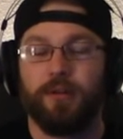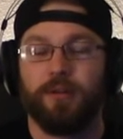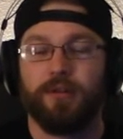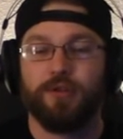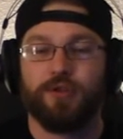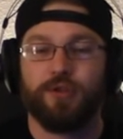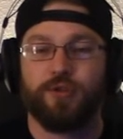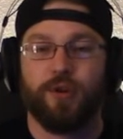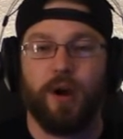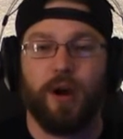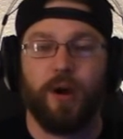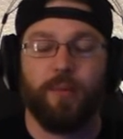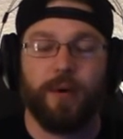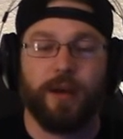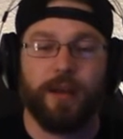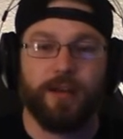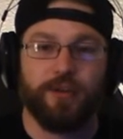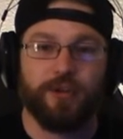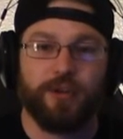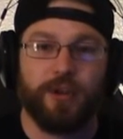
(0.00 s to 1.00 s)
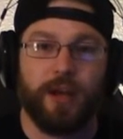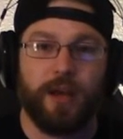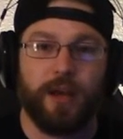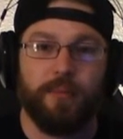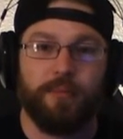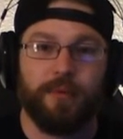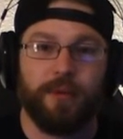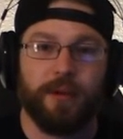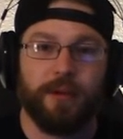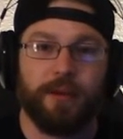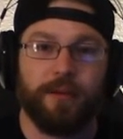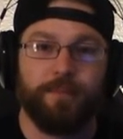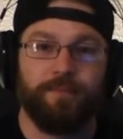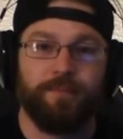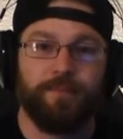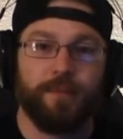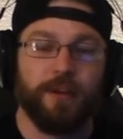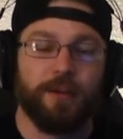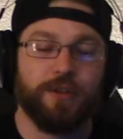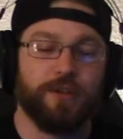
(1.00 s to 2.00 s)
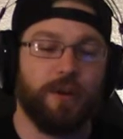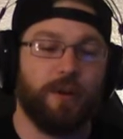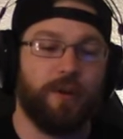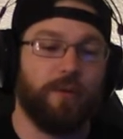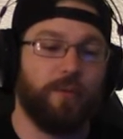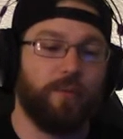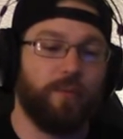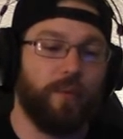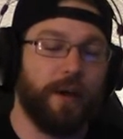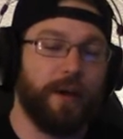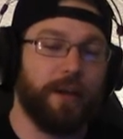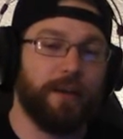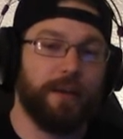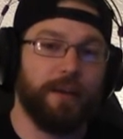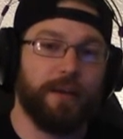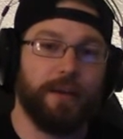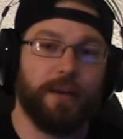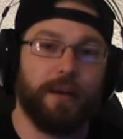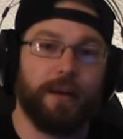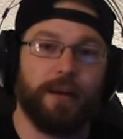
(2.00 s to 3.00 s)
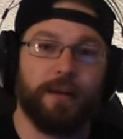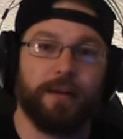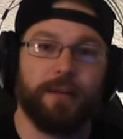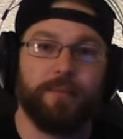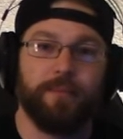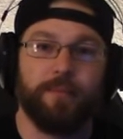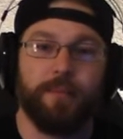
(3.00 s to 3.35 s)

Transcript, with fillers: strawweight champion so Weili uh,